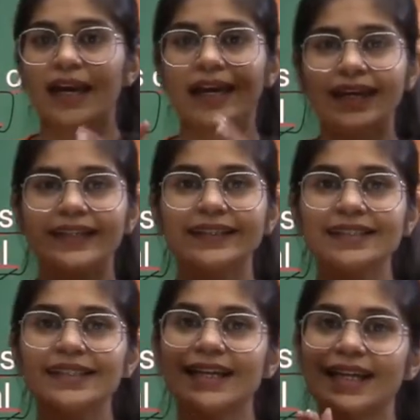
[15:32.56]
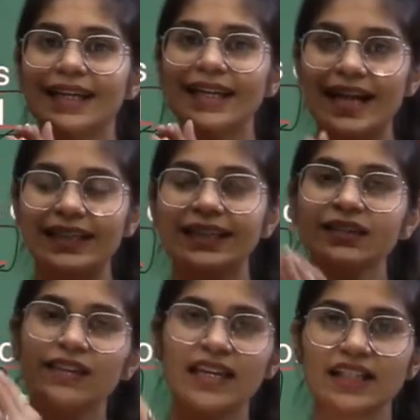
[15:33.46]
It is letting
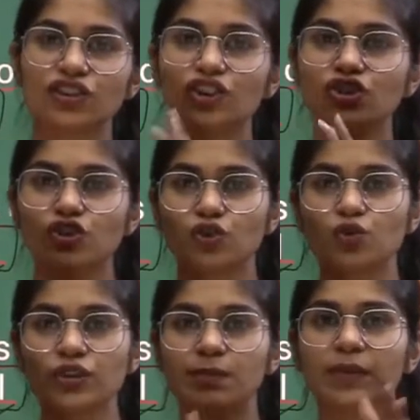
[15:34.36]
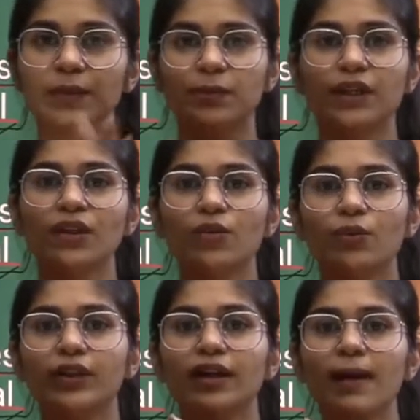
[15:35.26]
the nature choose people
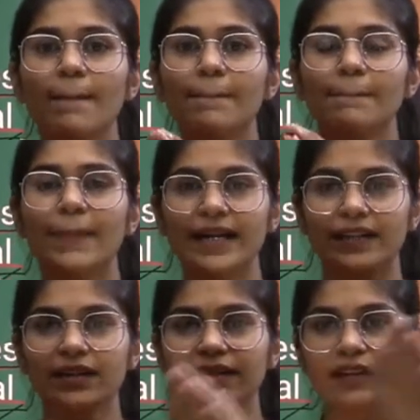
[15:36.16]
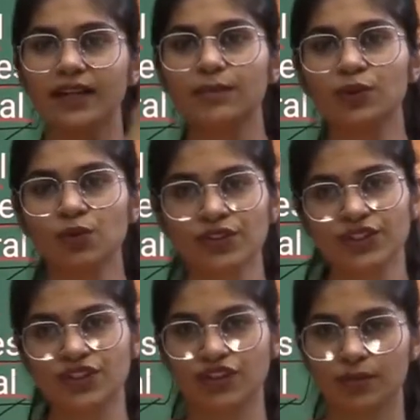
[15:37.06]
with a better immune
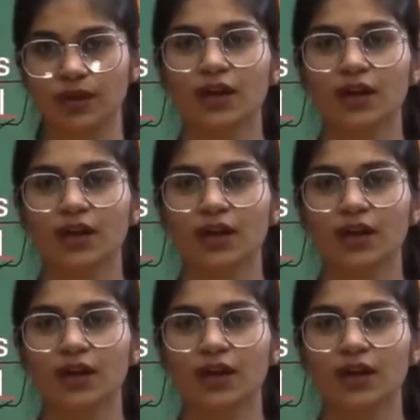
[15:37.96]
system.